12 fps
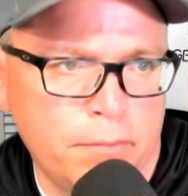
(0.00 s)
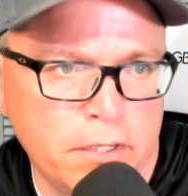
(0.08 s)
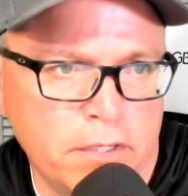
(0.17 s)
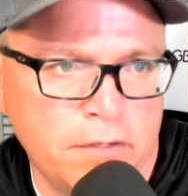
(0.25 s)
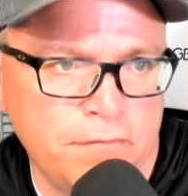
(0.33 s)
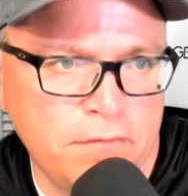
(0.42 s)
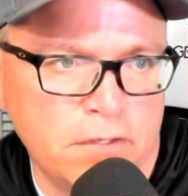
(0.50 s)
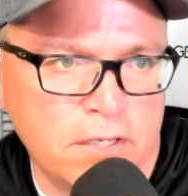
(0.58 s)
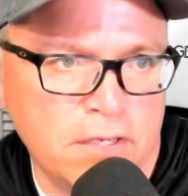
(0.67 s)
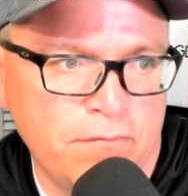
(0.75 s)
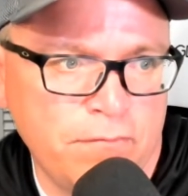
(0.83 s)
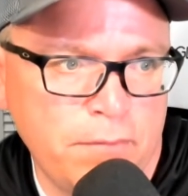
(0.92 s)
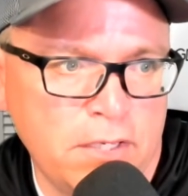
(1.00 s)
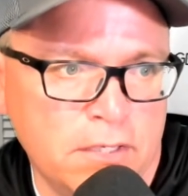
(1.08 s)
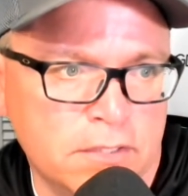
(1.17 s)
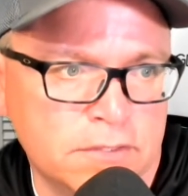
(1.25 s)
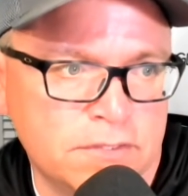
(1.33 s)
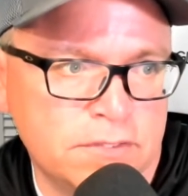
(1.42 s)
But if you give
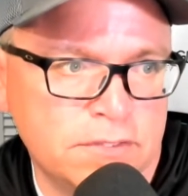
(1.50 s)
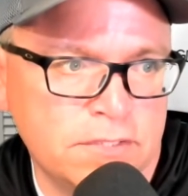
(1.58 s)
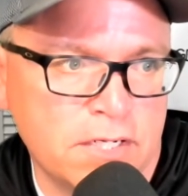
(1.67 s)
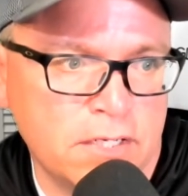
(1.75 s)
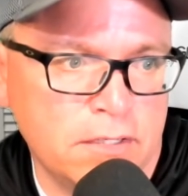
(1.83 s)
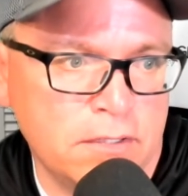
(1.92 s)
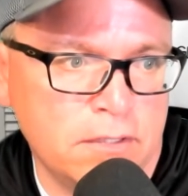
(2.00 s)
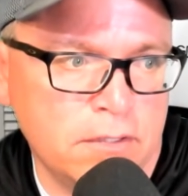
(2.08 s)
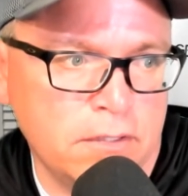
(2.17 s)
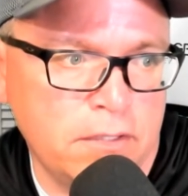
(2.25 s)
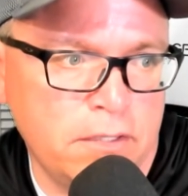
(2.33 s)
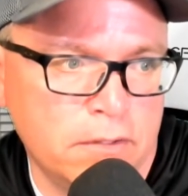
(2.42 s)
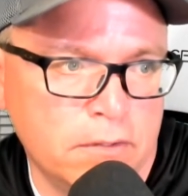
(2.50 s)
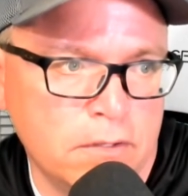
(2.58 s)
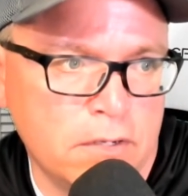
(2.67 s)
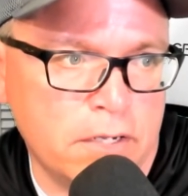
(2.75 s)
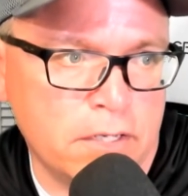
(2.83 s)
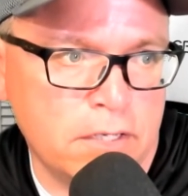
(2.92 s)
me a second
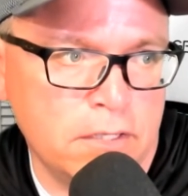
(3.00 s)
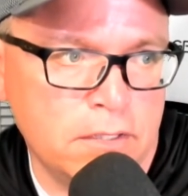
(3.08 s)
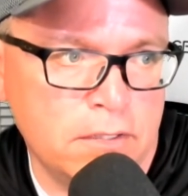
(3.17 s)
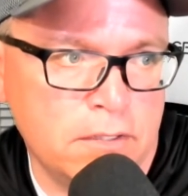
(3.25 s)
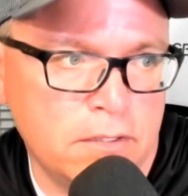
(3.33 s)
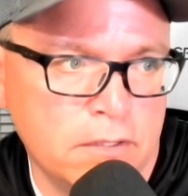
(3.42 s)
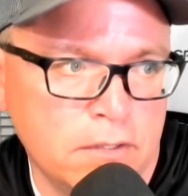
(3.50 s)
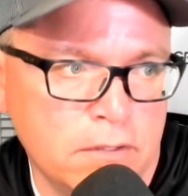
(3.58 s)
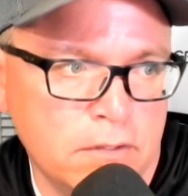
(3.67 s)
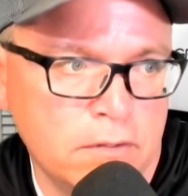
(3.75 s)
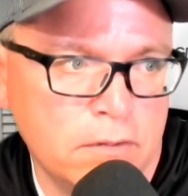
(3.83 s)
here, I can